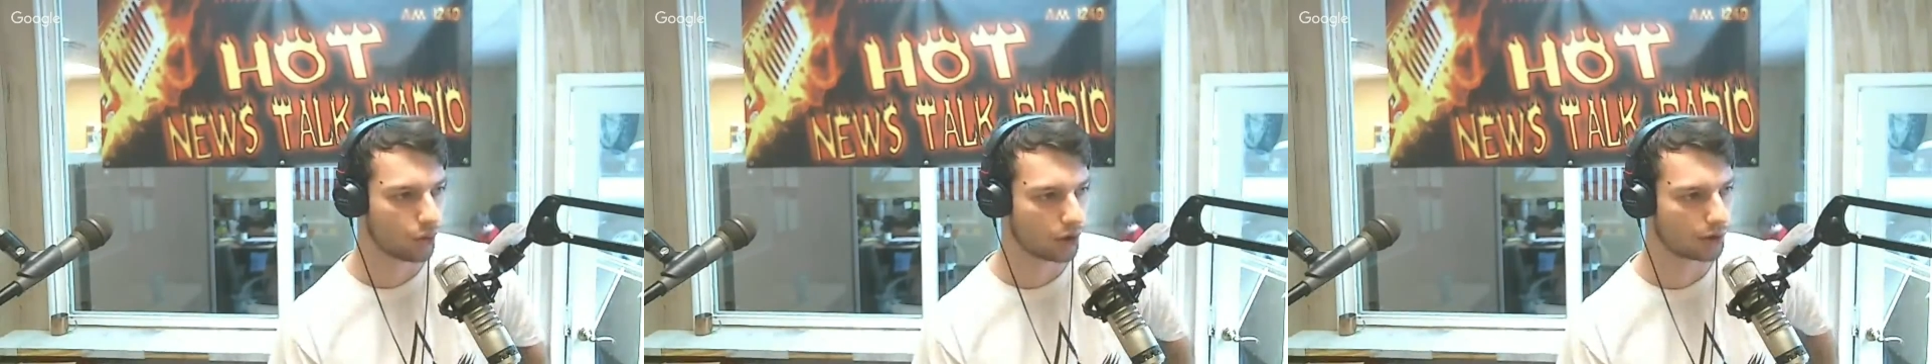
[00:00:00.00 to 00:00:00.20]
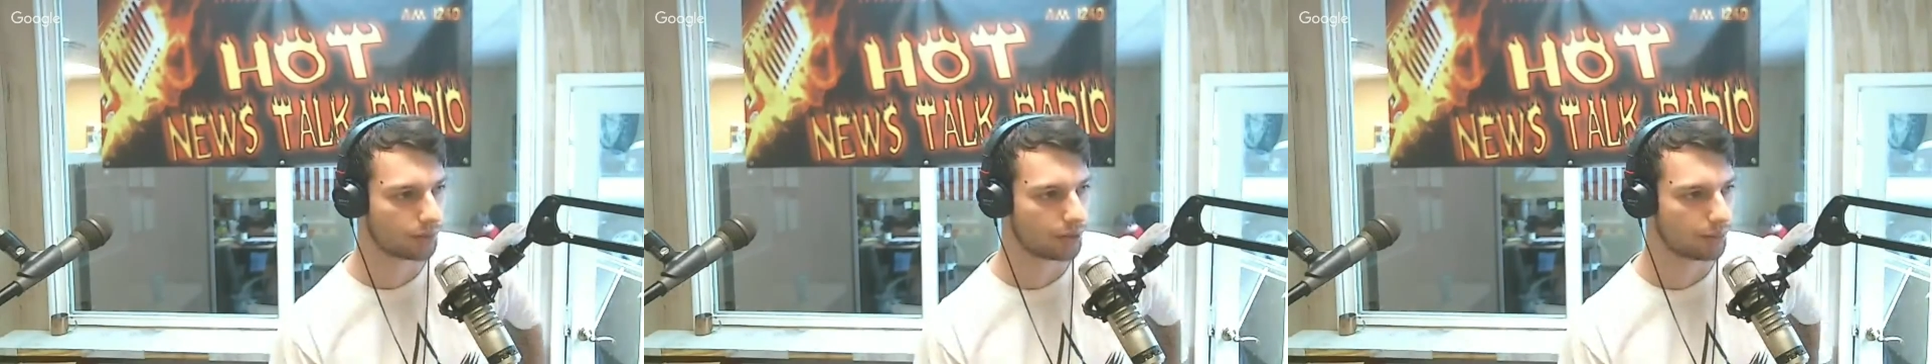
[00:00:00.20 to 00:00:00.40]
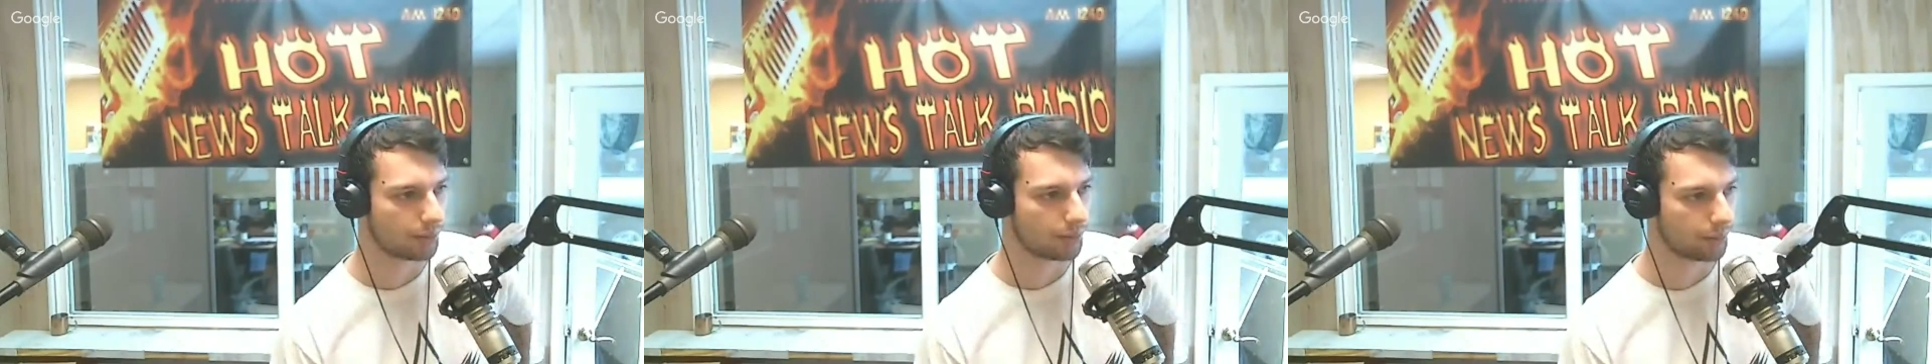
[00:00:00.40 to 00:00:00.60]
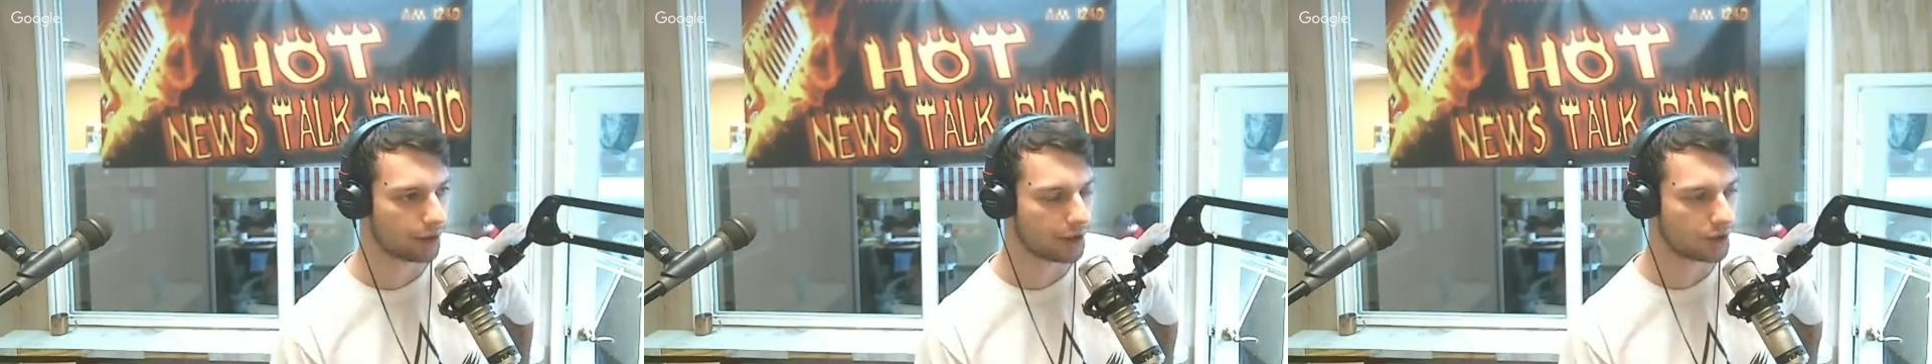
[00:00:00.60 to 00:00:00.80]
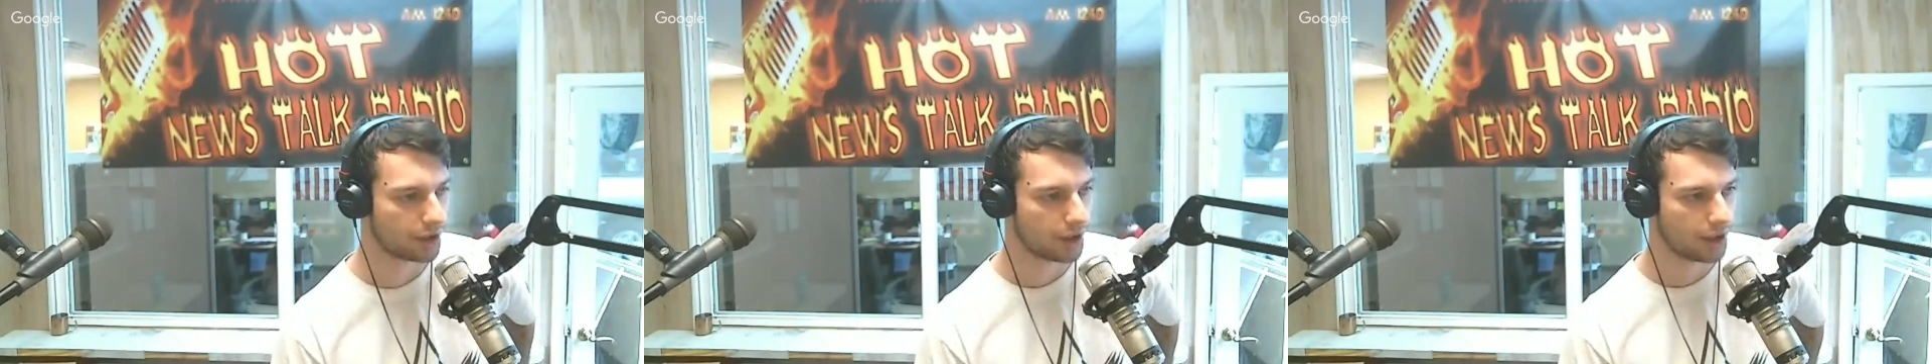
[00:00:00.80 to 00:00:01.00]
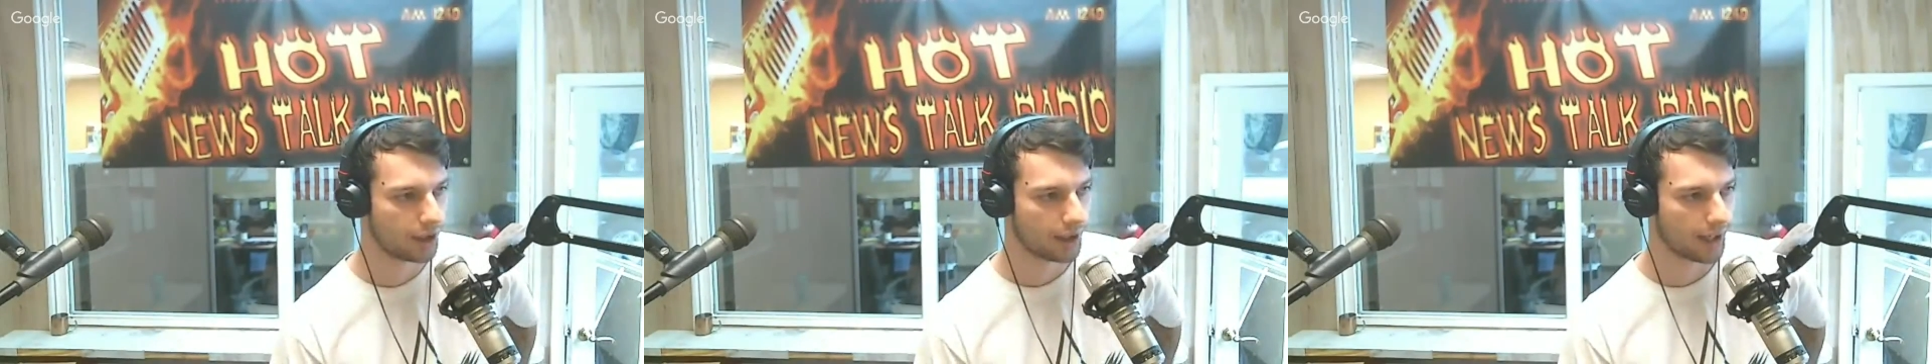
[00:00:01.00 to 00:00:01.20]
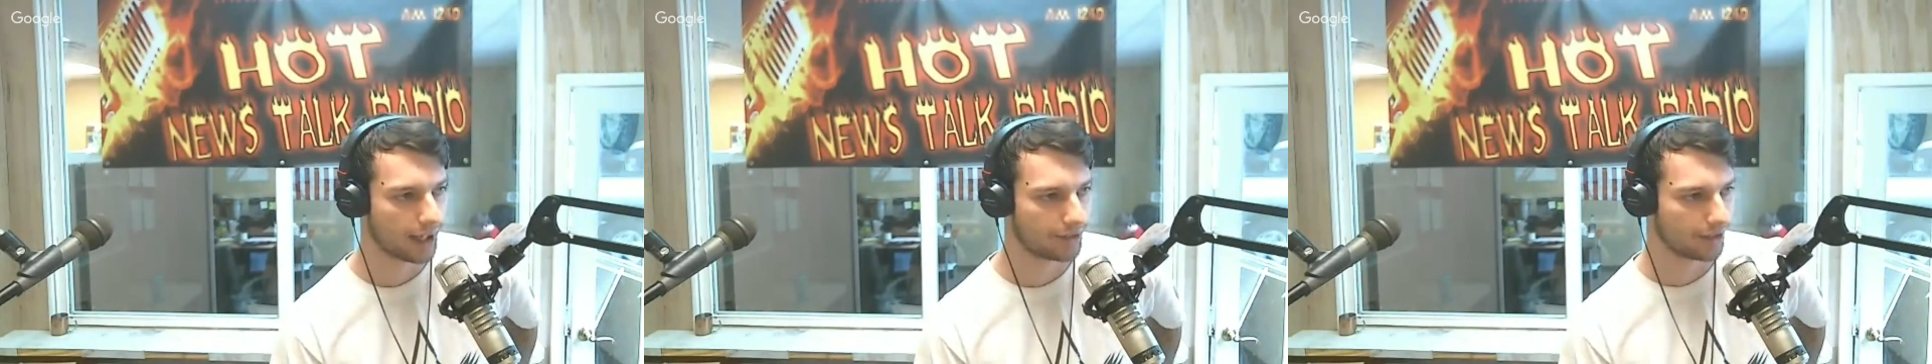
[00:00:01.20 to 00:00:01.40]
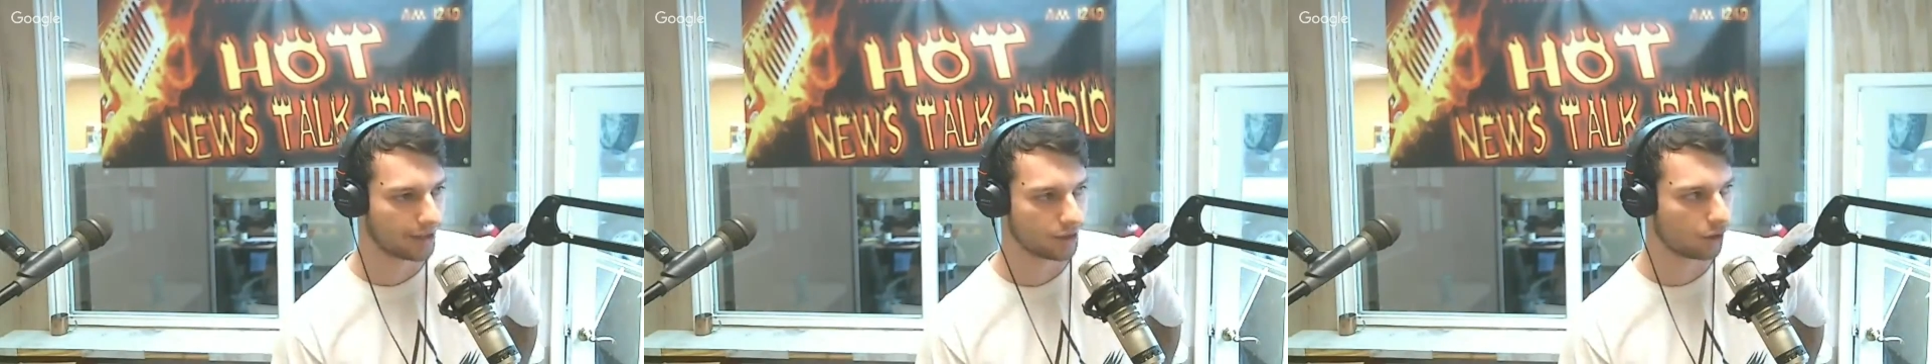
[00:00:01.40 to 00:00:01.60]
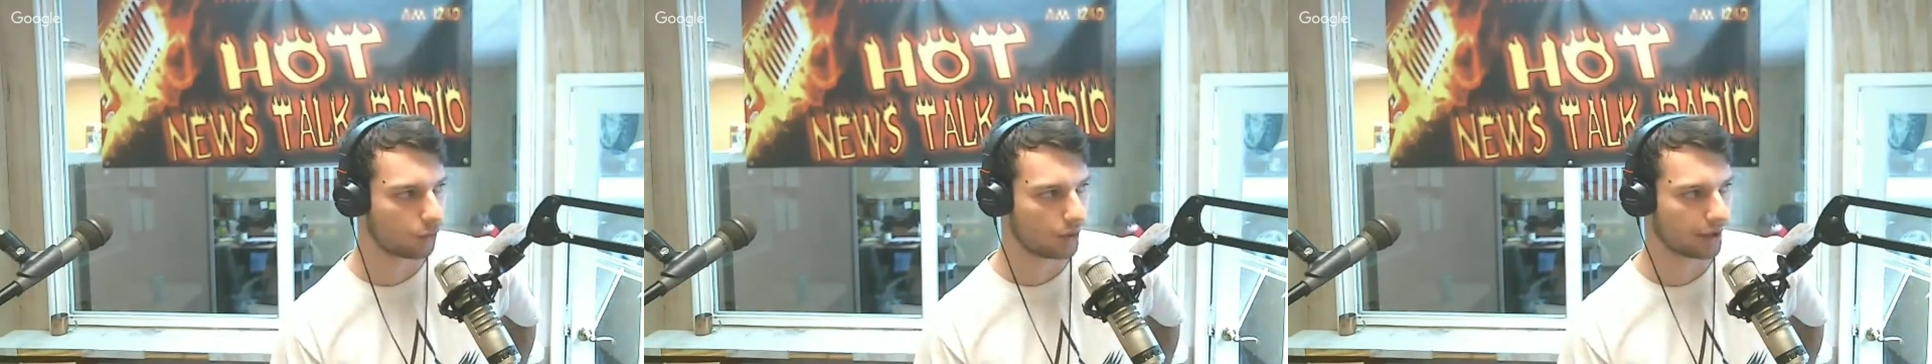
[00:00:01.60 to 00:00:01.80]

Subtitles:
I know people who work minimum wage